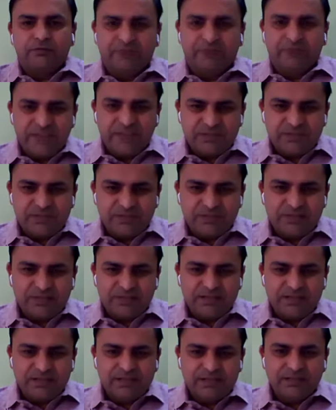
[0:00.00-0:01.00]
face
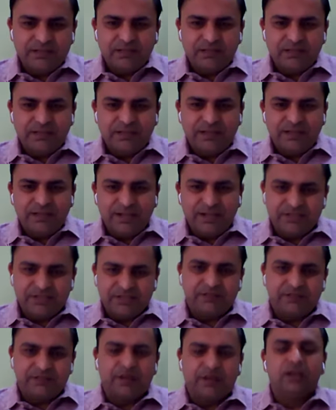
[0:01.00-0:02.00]
muscles,
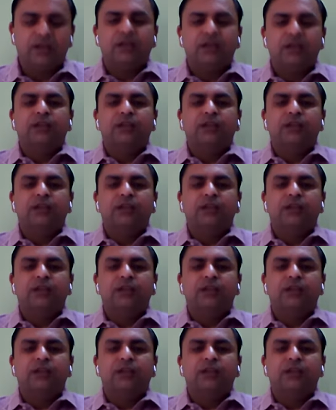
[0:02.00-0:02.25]
etc.